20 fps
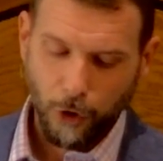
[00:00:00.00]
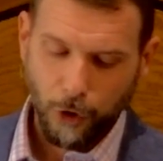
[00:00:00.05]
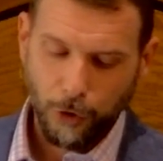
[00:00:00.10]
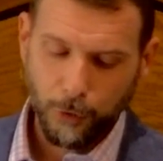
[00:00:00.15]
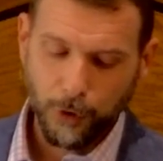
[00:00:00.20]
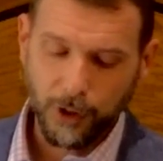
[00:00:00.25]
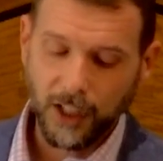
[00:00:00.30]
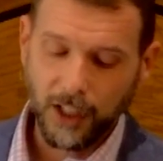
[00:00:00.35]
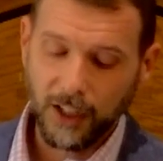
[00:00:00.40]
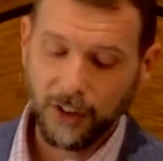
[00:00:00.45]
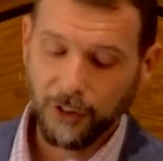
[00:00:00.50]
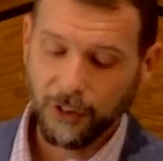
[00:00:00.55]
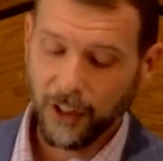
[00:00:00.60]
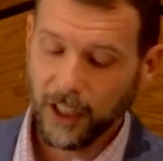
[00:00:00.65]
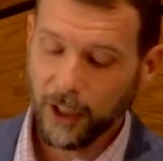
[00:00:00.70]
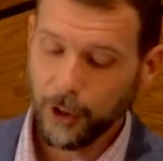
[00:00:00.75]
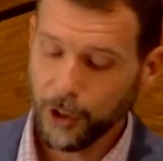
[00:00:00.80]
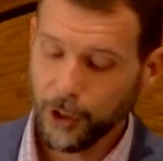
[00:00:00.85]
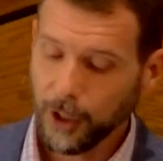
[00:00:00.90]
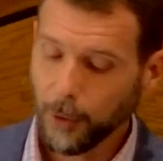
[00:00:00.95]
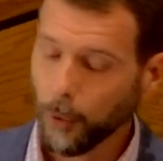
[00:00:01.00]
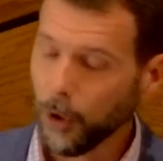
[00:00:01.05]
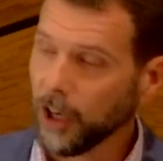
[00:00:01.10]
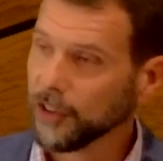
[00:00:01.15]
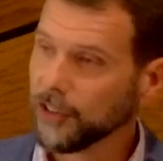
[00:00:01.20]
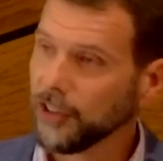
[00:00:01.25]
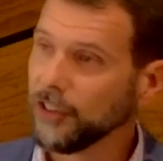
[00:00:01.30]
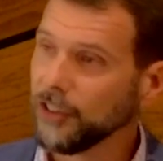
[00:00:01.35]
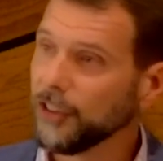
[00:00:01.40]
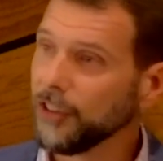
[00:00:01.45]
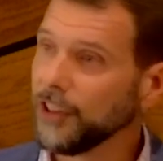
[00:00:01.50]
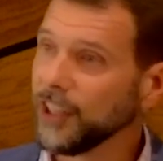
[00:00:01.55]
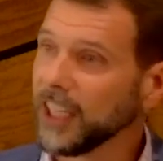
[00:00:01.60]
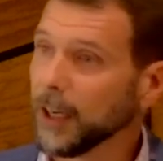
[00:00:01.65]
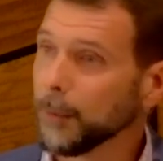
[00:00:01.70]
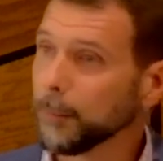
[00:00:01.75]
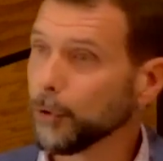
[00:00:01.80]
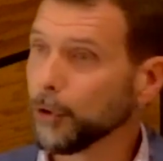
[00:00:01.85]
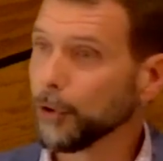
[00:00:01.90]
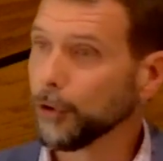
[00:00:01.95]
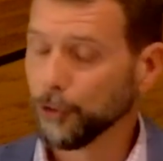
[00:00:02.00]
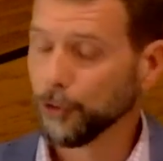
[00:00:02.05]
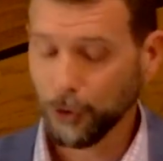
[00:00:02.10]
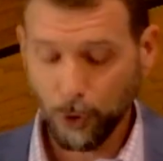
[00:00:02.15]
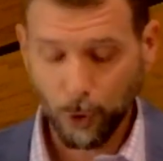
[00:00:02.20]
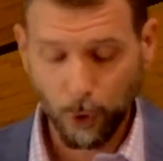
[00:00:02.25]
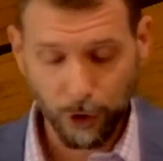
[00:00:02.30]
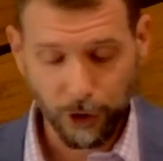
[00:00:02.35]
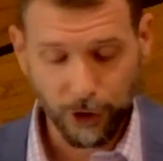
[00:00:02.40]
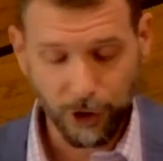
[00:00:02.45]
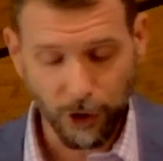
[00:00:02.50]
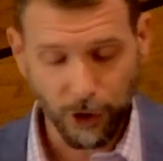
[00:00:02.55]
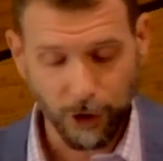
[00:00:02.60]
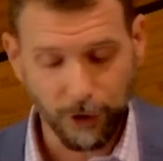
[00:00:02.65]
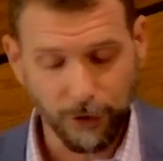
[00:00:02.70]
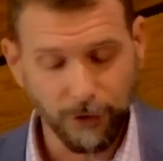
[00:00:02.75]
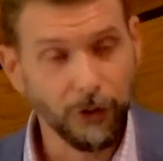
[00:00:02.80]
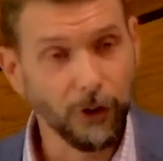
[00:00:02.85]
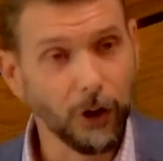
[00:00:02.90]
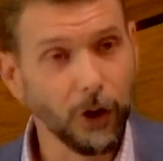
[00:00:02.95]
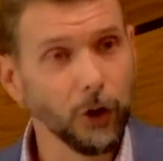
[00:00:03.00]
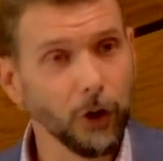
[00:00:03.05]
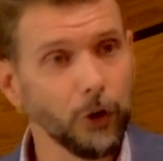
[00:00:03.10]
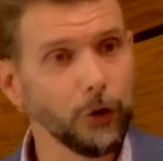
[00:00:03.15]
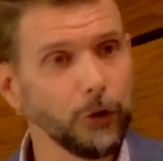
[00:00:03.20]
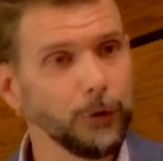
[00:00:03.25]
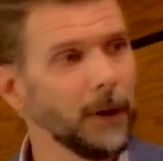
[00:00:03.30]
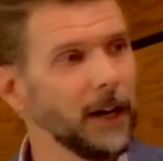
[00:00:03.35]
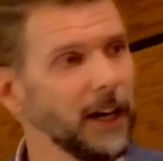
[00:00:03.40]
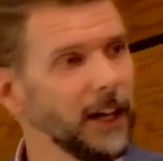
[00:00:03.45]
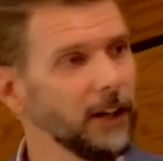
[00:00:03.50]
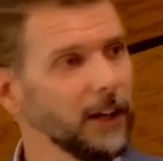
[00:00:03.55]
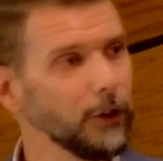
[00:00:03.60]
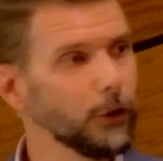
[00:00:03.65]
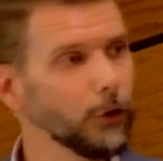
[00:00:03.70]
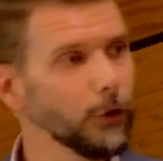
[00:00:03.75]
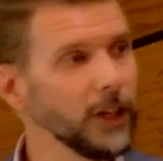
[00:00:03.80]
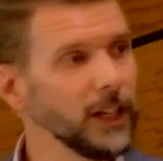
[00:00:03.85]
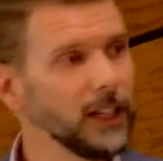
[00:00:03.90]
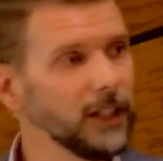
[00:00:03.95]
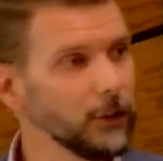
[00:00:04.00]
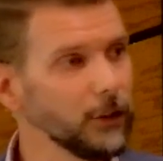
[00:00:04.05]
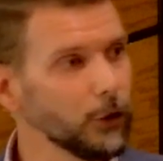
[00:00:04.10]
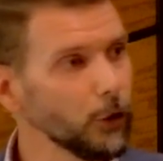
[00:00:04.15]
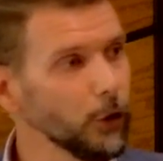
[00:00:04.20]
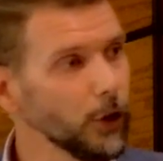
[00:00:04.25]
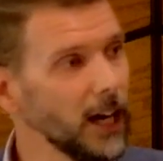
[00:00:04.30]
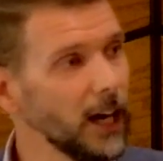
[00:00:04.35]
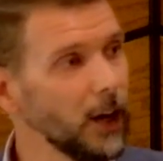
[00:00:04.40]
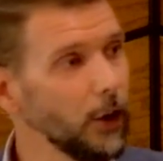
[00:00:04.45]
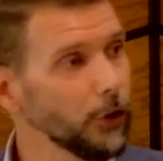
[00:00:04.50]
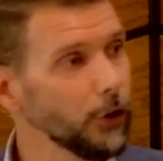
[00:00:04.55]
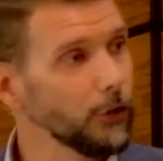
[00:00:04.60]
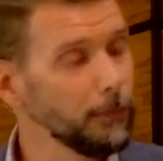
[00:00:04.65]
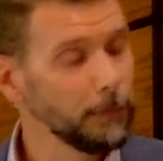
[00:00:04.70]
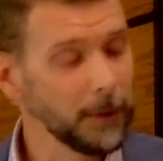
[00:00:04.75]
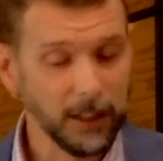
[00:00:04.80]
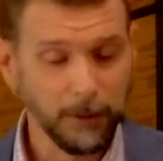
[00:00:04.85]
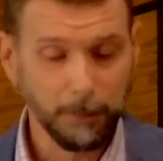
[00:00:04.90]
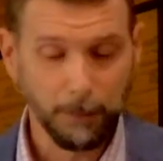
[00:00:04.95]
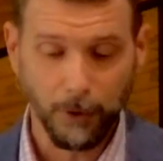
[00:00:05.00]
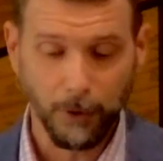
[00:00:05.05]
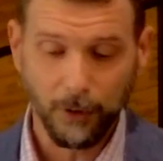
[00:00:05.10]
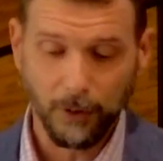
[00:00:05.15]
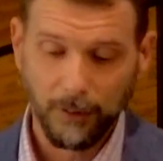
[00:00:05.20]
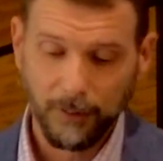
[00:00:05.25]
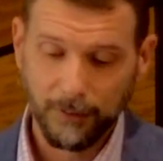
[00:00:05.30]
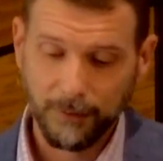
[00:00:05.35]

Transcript: Three days later, he walked into the emperor's courtyard, followed by a great crowd of people.